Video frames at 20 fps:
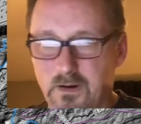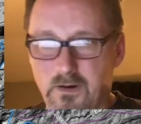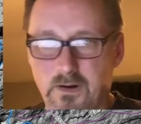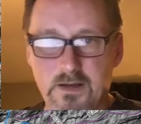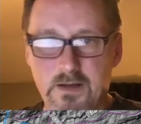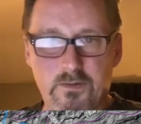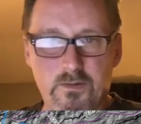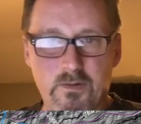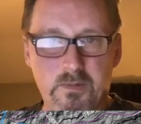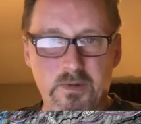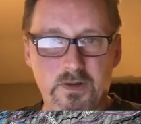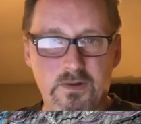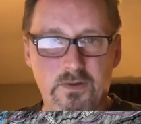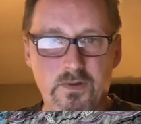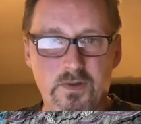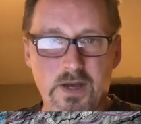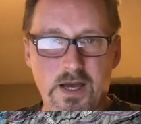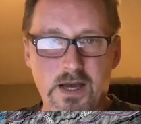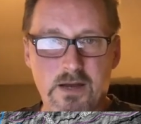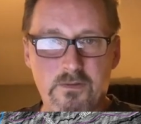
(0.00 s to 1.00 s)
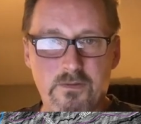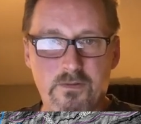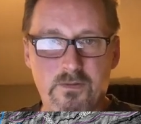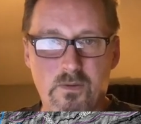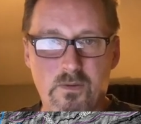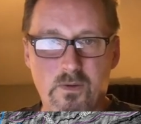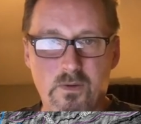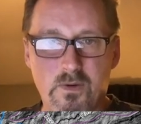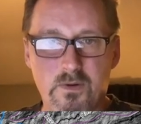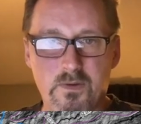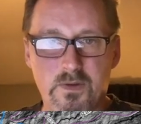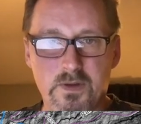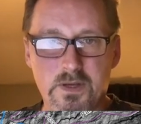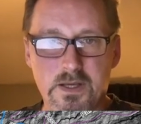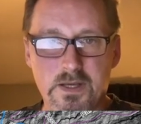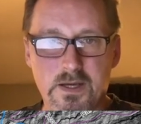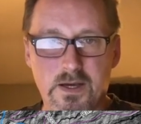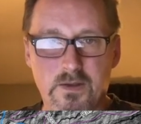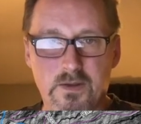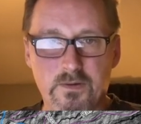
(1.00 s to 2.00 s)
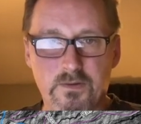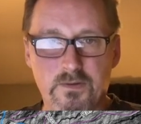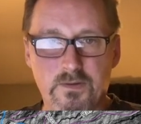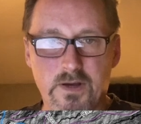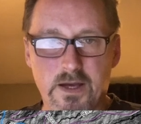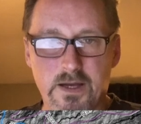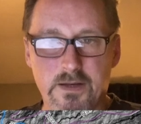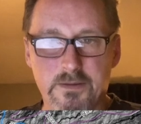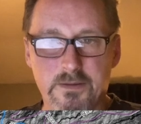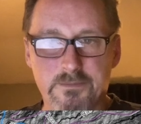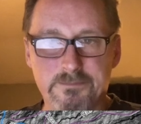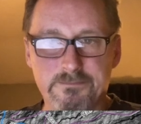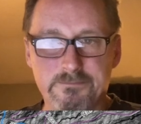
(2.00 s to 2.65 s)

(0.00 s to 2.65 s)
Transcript: All right, so I'm going to do that for the other side.